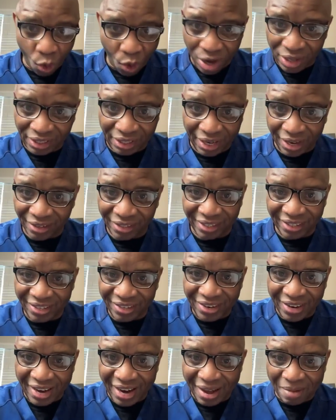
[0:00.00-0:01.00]

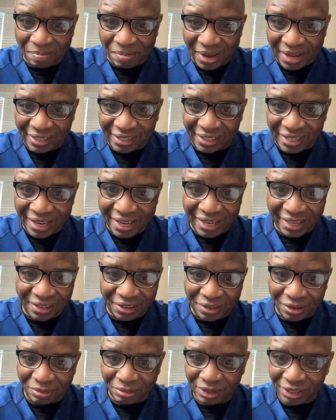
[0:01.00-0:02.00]
$1,000 per sale
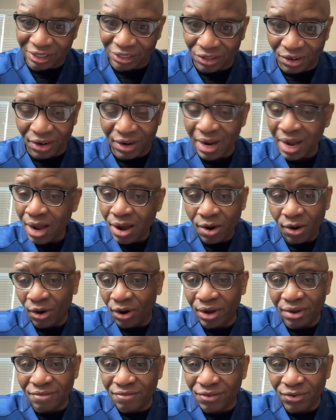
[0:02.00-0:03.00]
in commission,
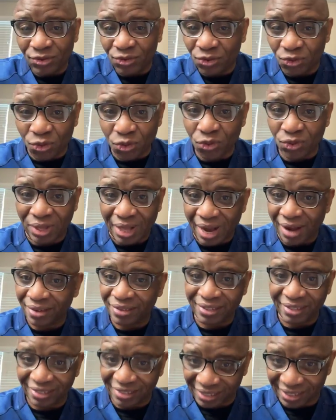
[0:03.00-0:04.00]
or even
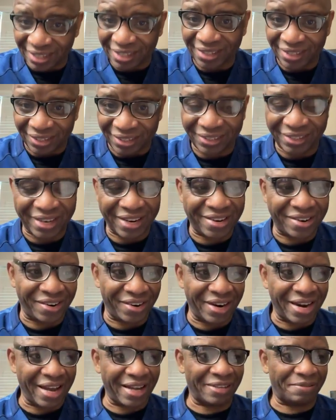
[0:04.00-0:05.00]

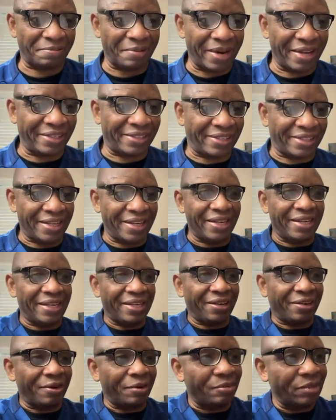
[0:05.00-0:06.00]
$2,600 per sale
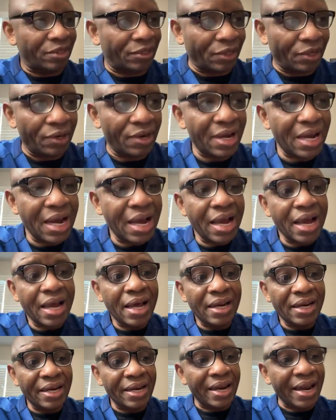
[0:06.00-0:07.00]
in commission?
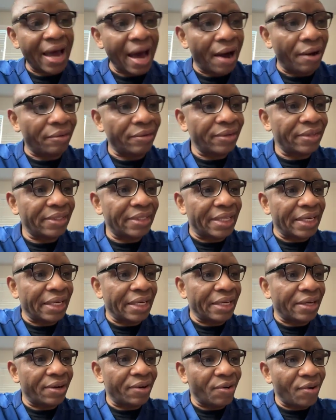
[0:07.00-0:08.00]
Now,
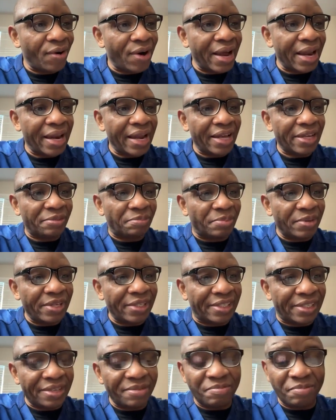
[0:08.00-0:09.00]
the
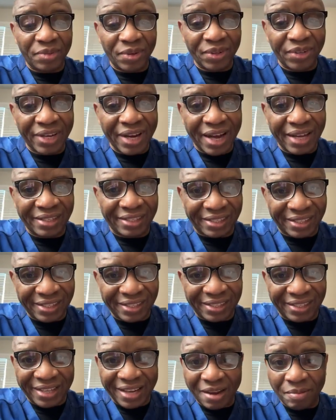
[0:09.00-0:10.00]
OLSP TeamBuilders
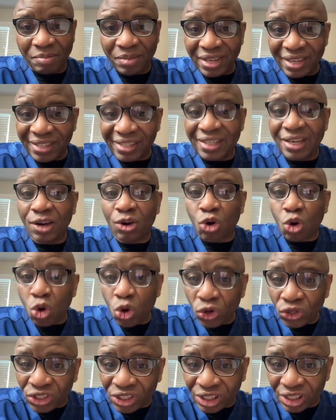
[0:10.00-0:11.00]
system is a
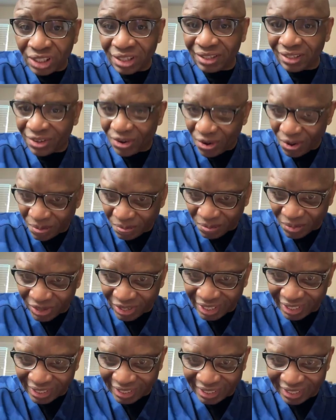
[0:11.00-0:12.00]
coaching
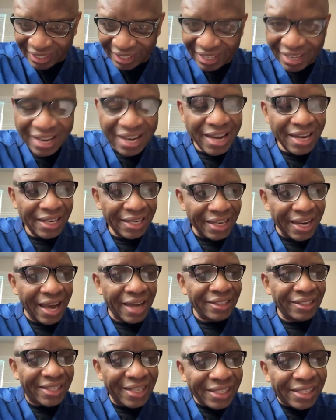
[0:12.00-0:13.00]
community.
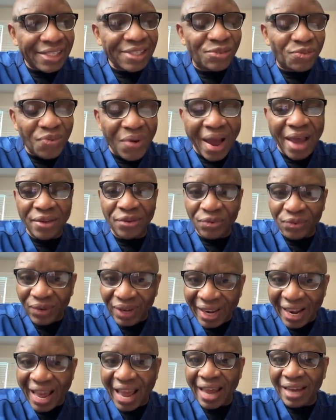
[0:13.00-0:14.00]
Now, this is where you
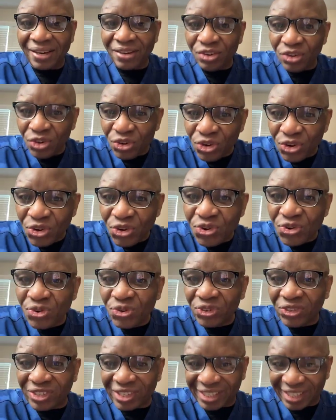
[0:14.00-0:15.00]
learn
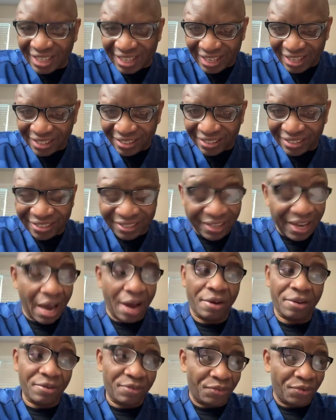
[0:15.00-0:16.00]
new skills.
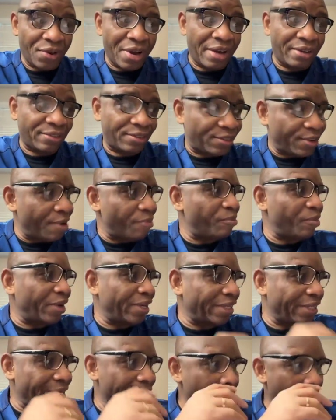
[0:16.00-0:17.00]
Now, if you are
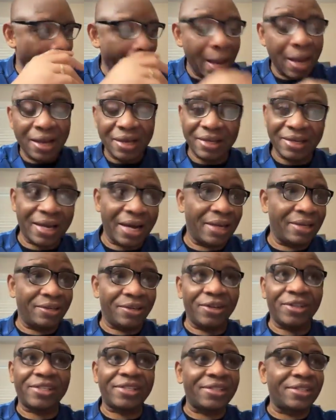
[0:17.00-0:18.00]
somebody that
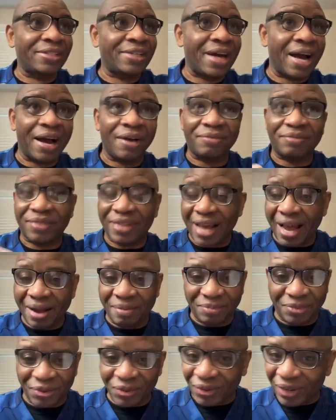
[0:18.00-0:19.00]
doesn't have
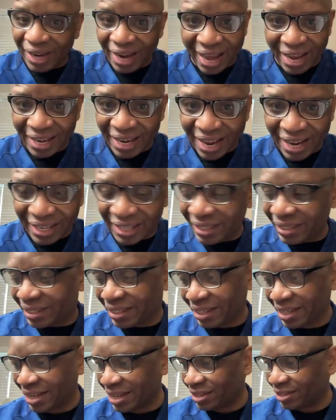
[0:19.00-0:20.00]
time to learn
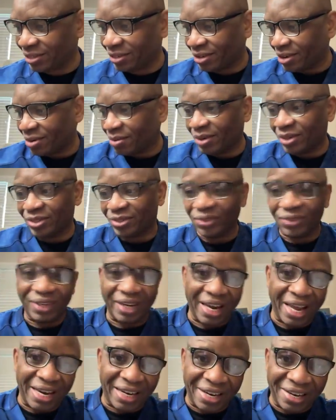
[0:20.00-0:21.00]
anything, you don't want to
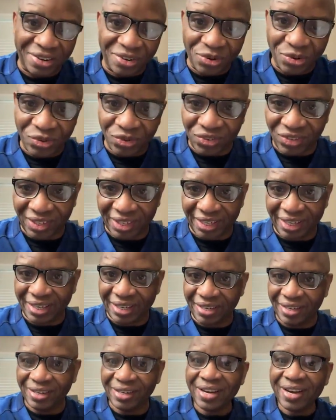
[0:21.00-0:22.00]
learn a new
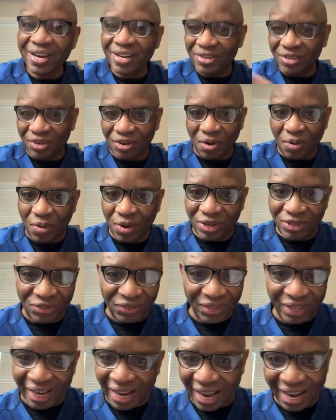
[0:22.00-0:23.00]
skill, you don't want
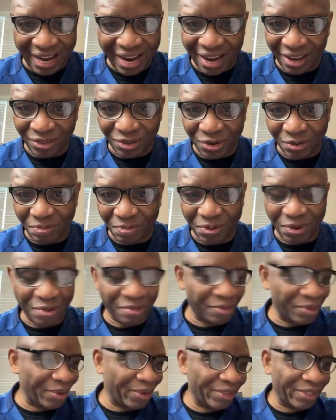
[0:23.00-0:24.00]
to learn how to
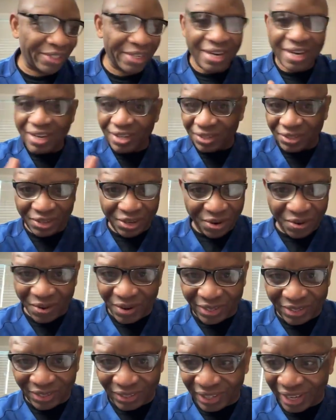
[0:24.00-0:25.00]
promote, you don't
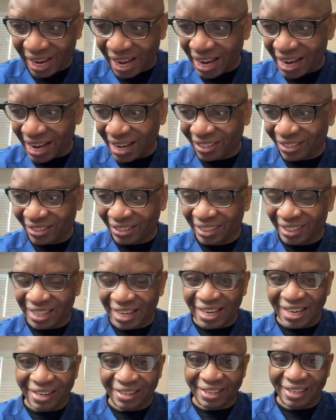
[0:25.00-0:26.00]
want to learn how to
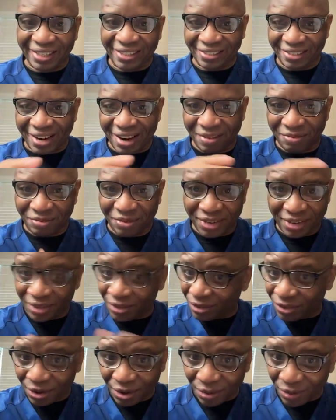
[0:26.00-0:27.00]
generate
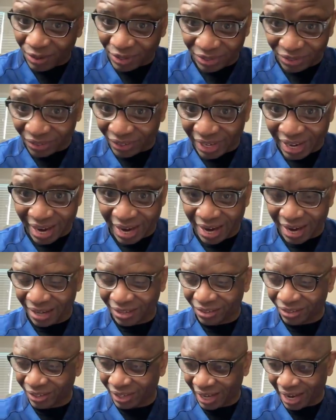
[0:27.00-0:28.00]
traffic, you don't want to learn how
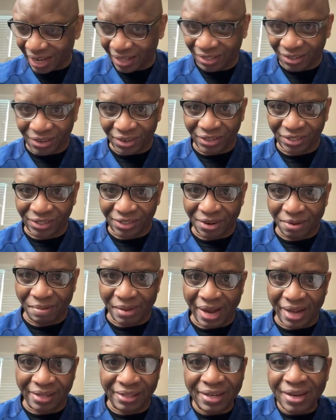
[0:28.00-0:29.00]
to get
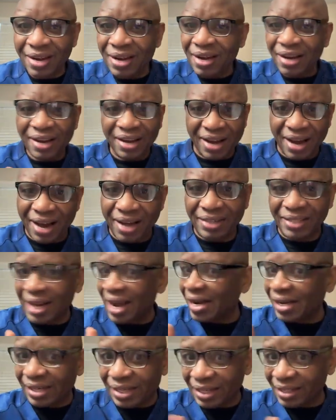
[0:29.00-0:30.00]
customers,
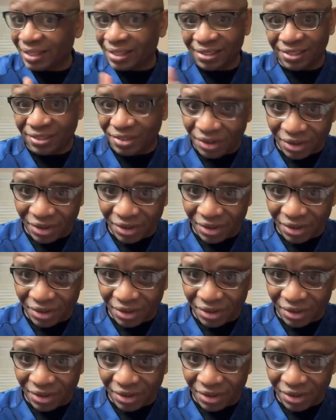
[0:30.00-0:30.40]
then this